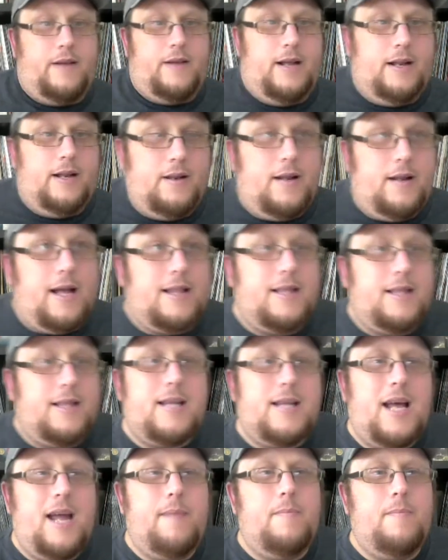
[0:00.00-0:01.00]
And at the
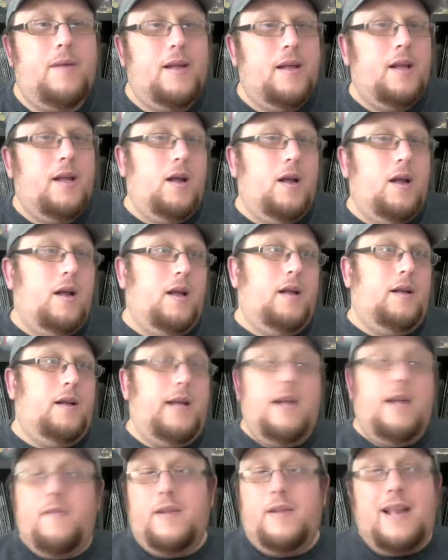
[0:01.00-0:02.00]
time,
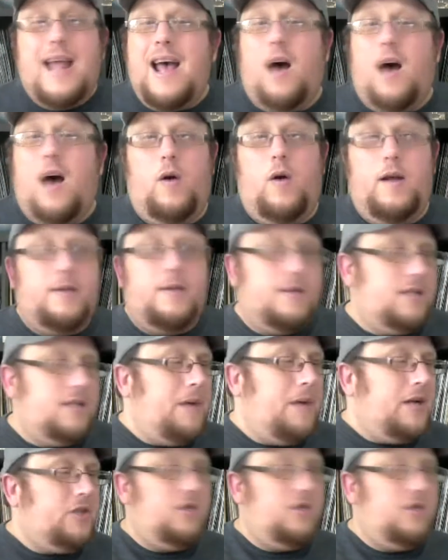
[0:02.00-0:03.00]
even now, and
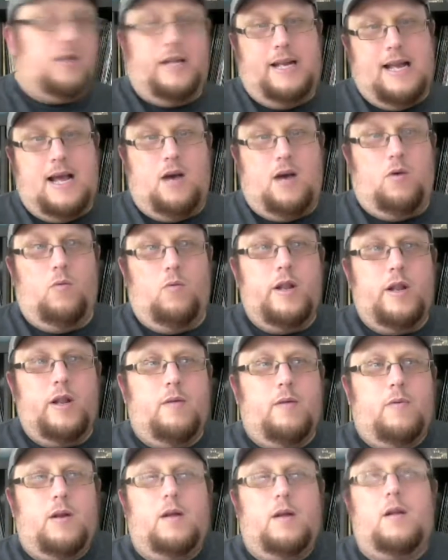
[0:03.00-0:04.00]
especially now, when
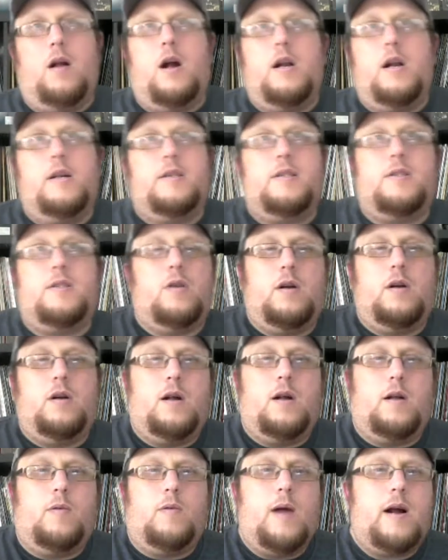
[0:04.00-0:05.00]
an artist or
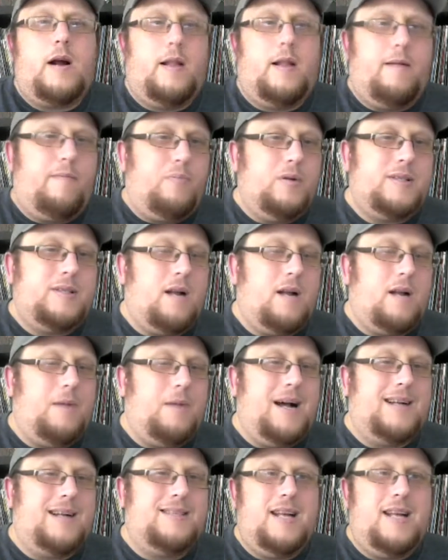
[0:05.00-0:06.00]
a record label puts out a
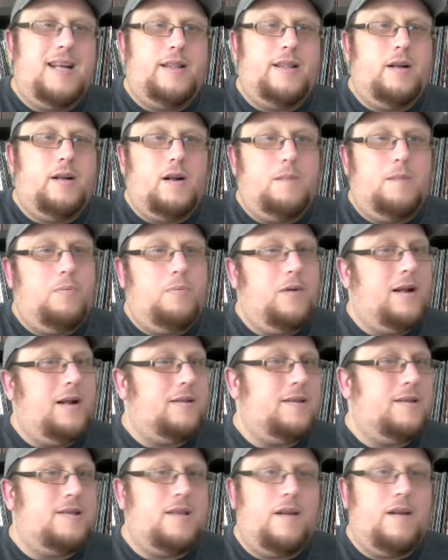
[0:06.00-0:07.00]
box set, they're going to put out
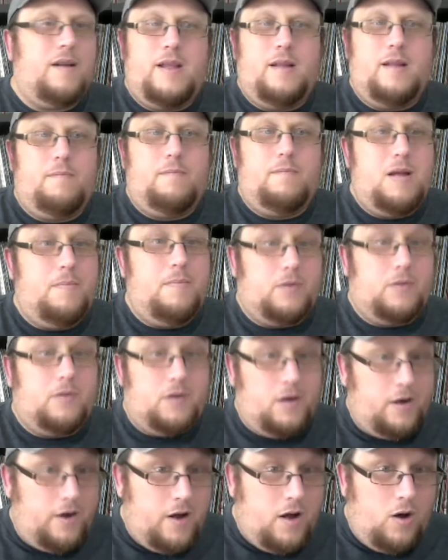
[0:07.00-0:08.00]
the stuff that people are
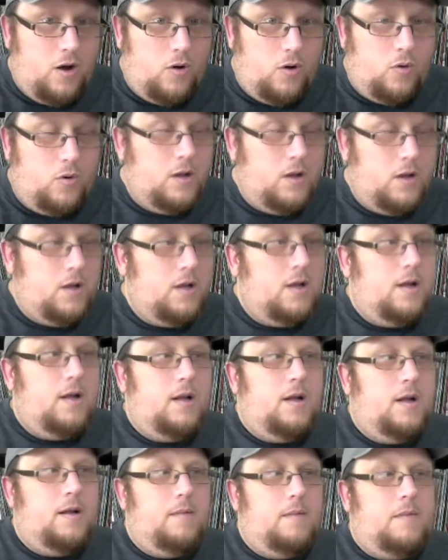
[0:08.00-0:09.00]
going to know
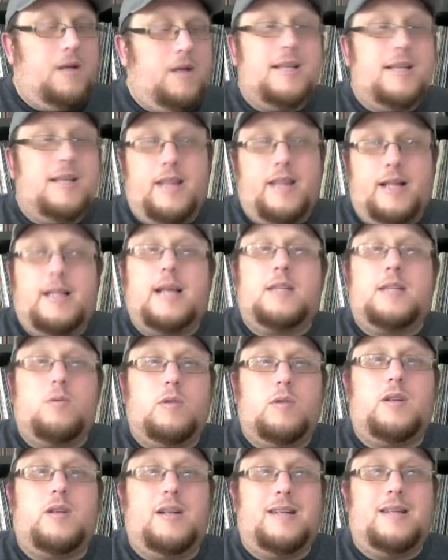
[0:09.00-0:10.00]
because they think that's
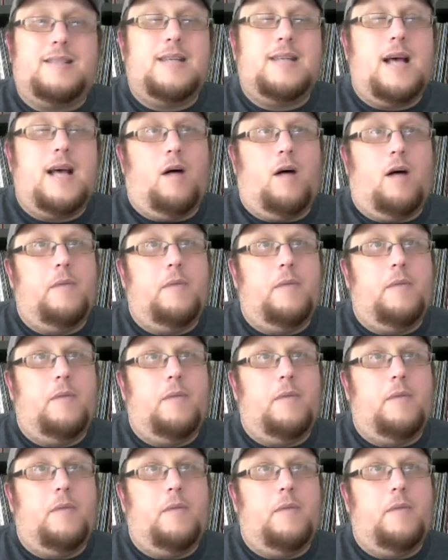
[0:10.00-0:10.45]
what's going to sell.